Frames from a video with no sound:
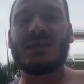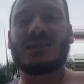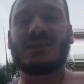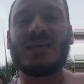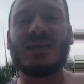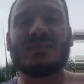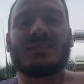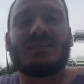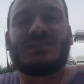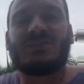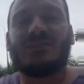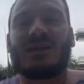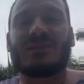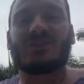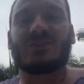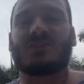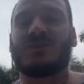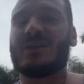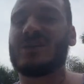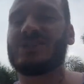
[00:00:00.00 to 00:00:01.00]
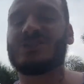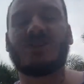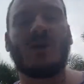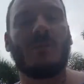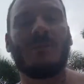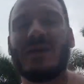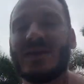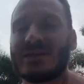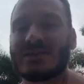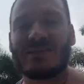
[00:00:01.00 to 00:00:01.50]
The things that you guys are trying to
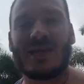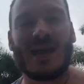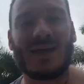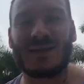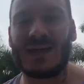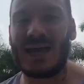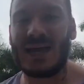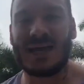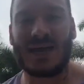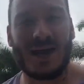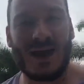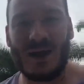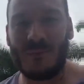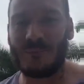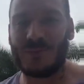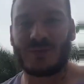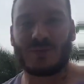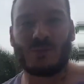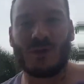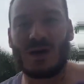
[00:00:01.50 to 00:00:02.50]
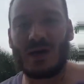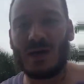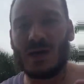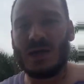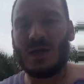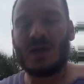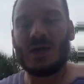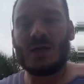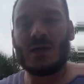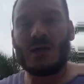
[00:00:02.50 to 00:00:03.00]
show me is not lining up with what
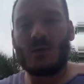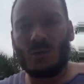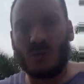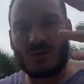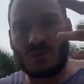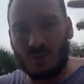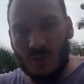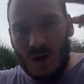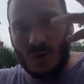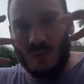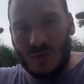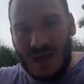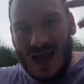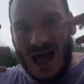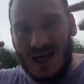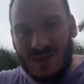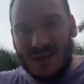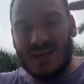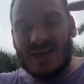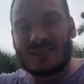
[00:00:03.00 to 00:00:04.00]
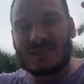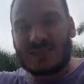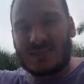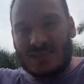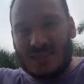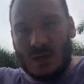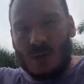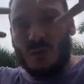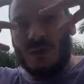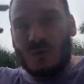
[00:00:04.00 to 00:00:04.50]
reality is,
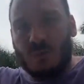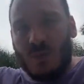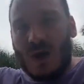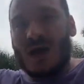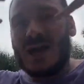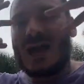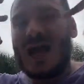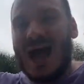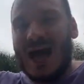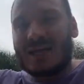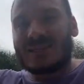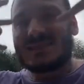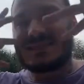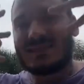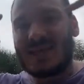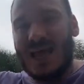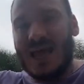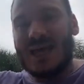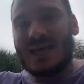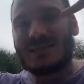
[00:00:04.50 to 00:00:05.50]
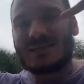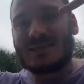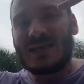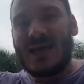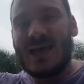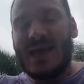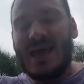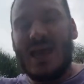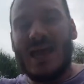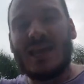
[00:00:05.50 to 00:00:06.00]
with what God says.